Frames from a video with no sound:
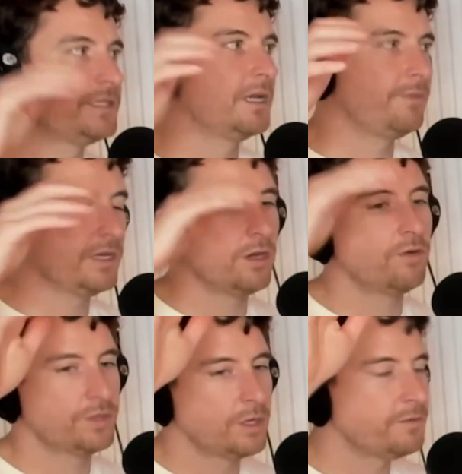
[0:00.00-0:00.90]
going to be a
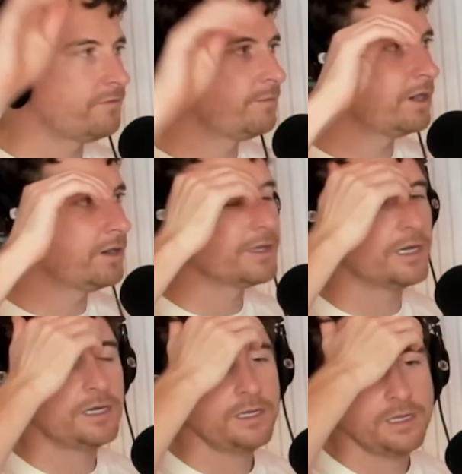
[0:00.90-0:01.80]
golden dome of
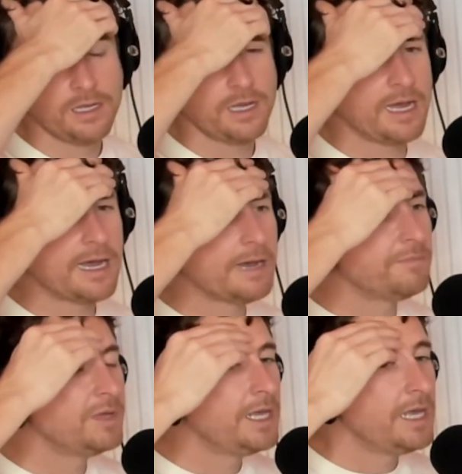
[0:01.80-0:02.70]
America.
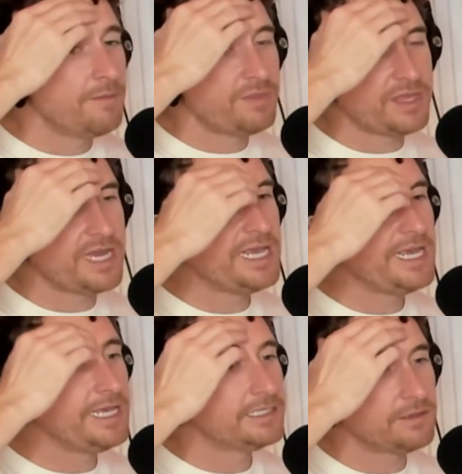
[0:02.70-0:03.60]
But then
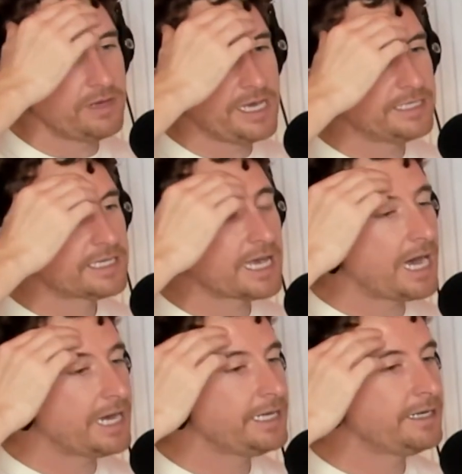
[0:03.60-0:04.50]
he's
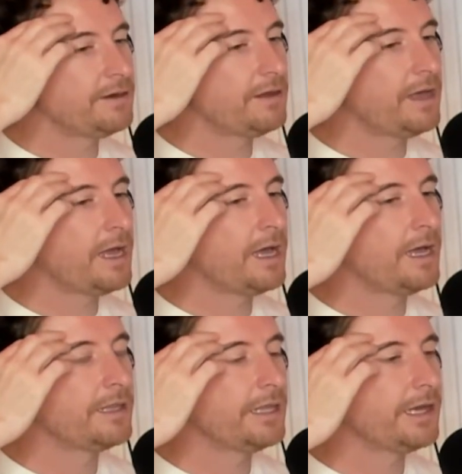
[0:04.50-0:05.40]
cutting
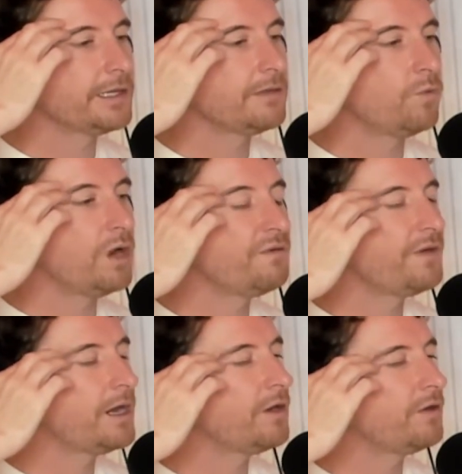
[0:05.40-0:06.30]
like
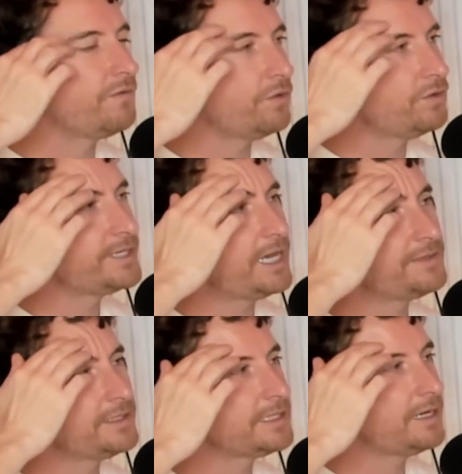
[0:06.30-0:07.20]
welfare and food stamps
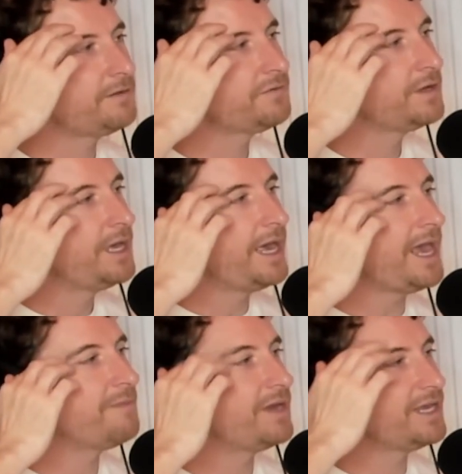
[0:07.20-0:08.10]
and stuff,
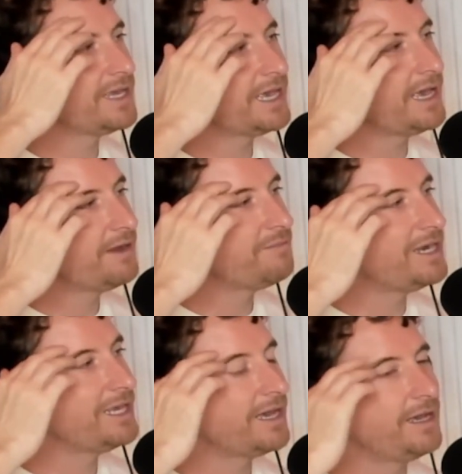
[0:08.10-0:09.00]
and Medicare and
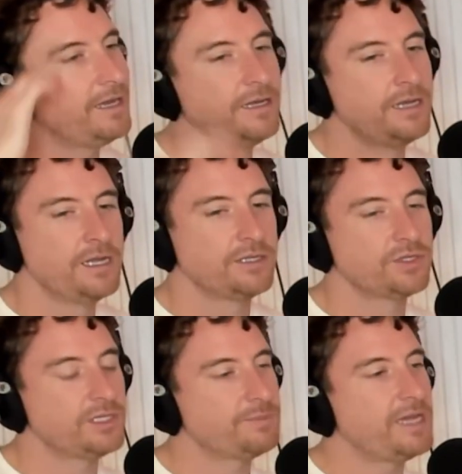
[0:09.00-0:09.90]
Medicaid. So
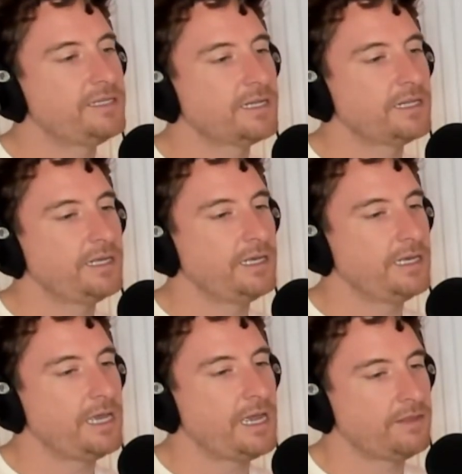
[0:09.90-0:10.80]
there's basically,
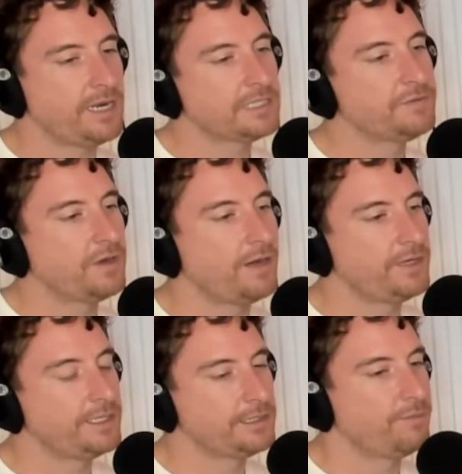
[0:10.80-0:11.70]
in the next 5
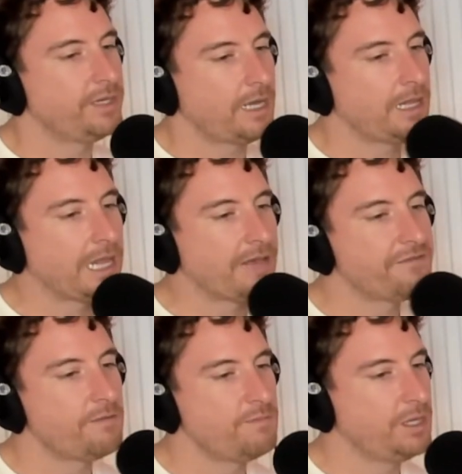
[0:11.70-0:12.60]
years, there'll be
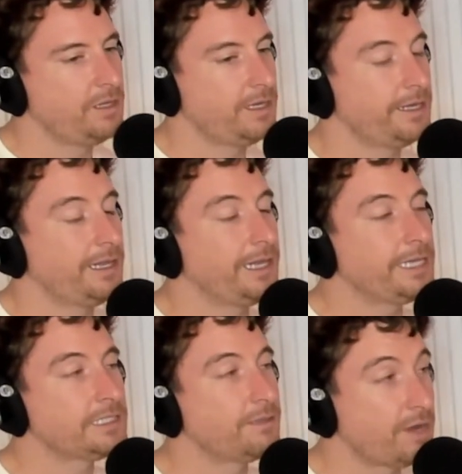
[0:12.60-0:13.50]
11 million
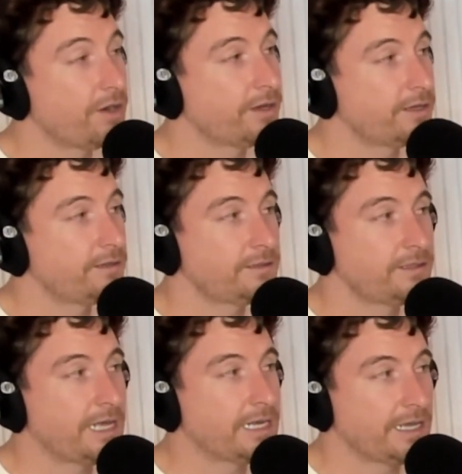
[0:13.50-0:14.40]
less Americans
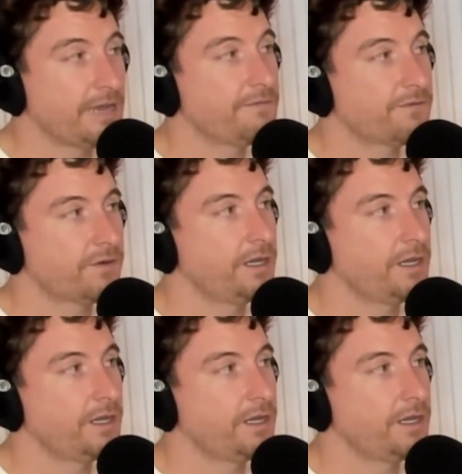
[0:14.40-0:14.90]
that get free